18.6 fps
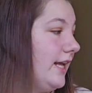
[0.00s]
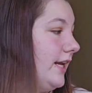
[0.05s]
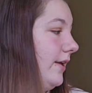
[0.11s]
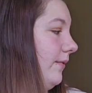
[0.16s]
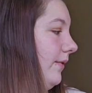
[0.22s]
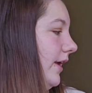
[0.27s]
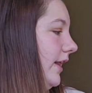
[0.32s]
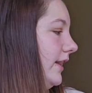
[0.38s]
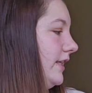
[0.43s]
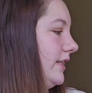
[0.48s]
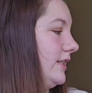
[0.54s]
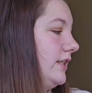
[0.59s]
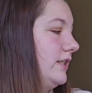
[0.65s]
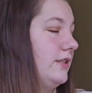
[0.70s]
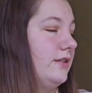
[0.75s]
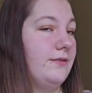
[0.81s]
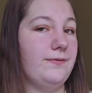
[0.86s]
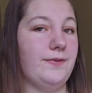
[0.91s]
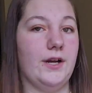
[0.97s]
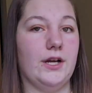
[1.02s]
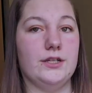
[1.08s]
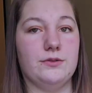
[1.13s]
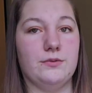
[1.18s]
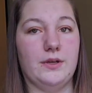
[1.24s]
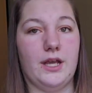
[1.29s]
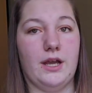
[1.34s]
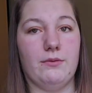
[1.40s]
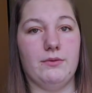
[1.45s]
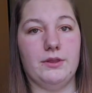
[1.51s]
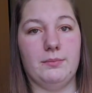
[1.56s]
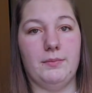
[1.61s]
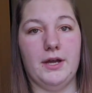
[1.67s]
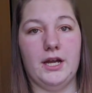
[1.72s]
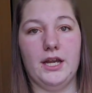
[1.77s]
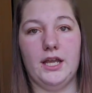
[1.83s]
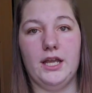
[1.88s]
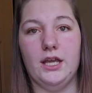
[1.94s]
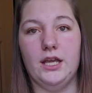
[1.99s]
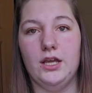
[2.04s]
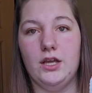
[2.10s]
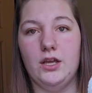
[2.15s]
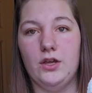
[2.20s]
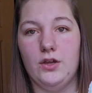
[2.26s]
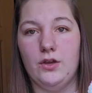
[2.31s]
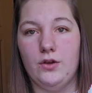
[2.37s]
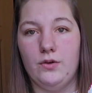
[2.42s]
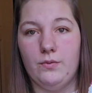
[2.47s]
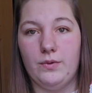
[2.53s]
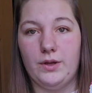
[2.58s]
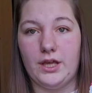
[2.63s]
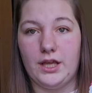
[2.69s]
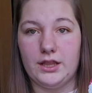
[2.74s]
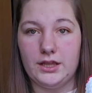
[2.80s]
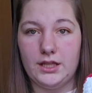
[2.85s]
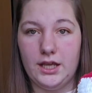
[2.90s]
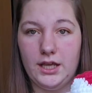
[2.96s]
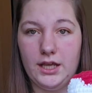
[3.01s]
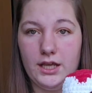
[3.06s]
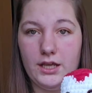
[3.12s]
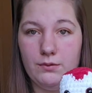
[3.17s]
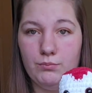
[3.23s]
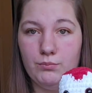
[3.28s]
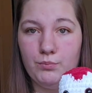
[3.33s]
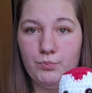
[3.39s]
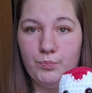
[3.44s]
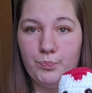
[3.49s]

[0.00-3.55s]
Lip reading: Anyway, this is as far as we got with the body. We got the head.